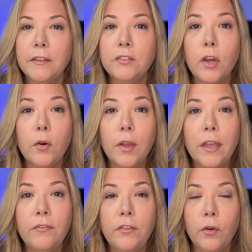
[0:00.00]
So
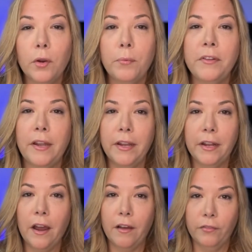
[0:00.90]
if you're presenting
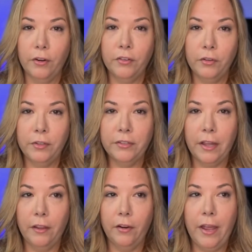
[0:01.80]
an offer to a seller